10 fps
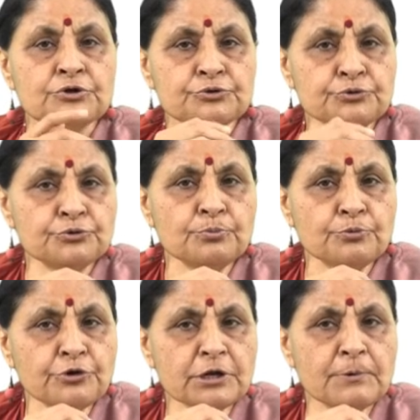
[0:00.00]
to know
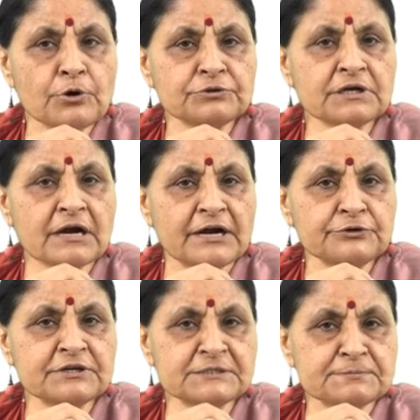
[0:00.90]
more about the
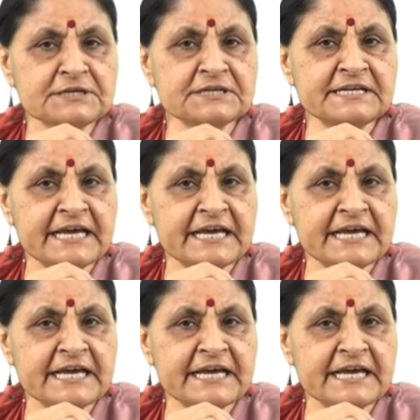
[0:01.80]
cardiorespiratory